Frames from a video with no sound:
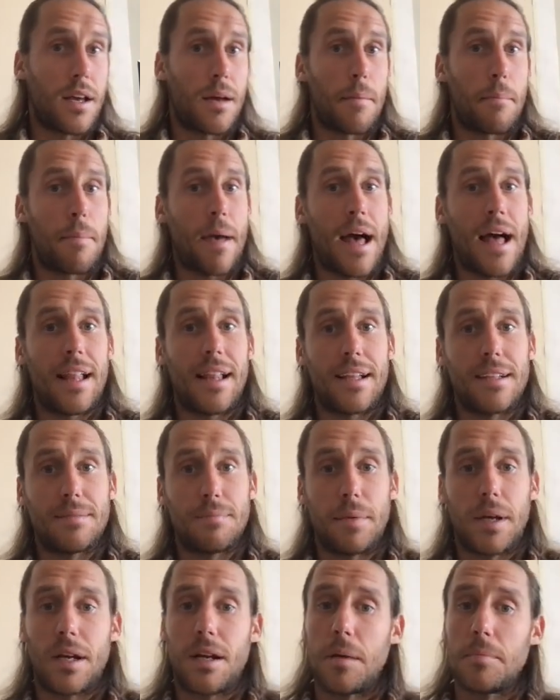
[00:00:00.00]
balance
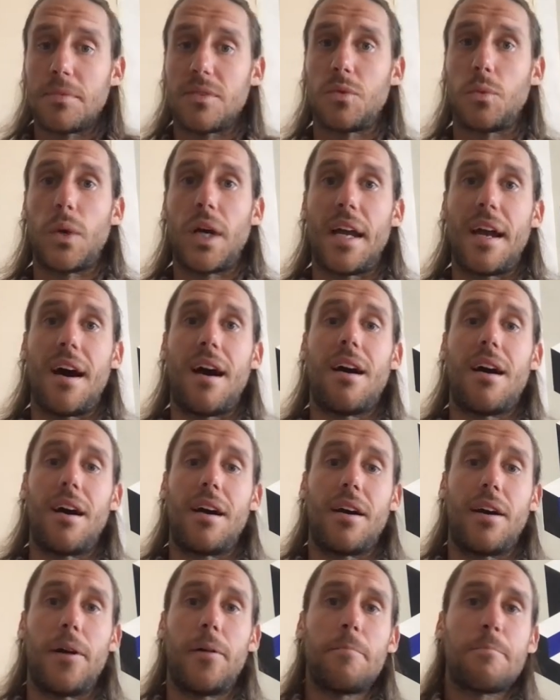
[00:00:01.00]
becomes way
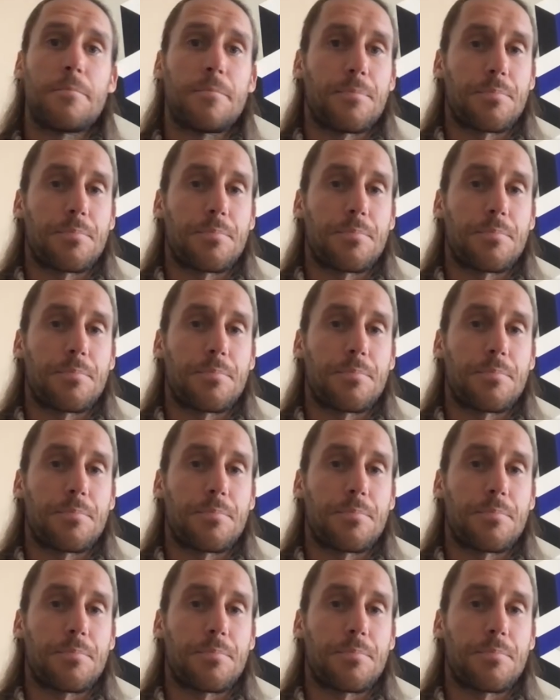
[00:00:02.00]
harder.